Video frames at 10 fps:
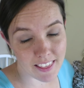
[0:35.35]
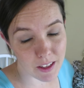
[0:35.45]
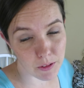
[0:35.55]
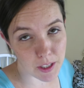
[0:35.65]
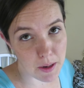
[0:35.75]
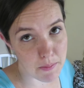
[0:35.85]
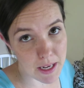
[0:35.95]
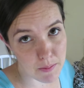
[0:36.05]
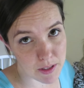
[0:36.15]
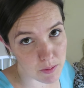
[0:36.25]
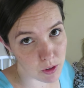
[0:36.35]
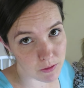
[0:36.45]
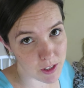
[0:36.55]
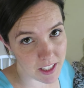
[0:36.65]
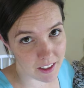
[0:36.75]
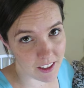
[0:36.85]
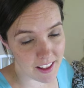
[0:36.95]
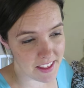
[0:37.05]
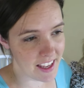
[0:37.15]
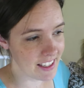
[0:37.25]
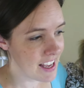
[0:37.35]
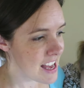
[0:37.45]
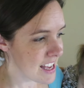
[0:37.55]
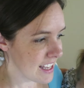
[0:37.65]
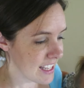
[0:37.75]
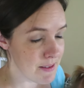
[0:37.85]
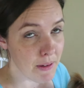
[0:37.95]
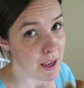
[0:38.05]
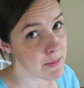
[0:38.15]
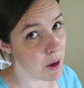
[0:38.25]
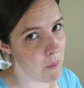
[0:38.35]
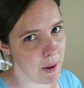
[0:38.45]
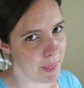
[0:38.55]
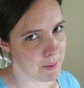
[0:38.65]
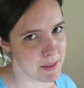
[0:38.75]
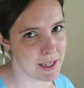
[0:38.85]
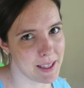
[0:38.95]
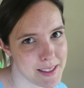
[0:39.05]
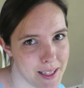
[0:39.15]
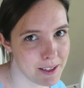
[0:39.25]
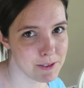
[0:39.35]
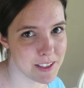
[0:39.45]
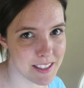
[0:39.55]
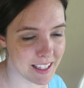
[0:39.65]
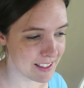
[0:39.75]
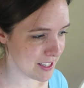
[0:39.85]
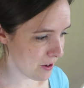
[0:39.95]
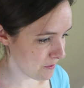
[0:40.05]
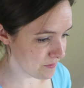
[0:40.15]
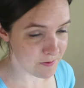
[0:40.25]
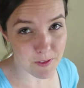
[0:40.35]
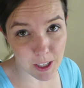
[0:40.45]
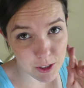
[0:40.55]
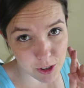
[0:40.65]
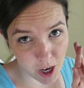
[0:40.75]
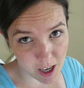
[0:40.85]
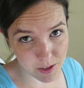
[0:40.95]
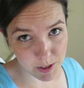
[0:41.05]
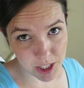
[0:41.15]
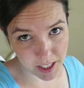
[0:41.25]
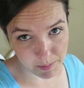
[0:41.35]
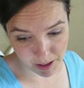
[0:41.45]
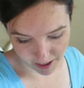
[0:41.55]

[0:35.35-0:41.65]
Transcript: I think we're going to meet him somewhere for dinner, and then he might be home by like midnight tonight. We'll see. So, fingers crossed, wishing him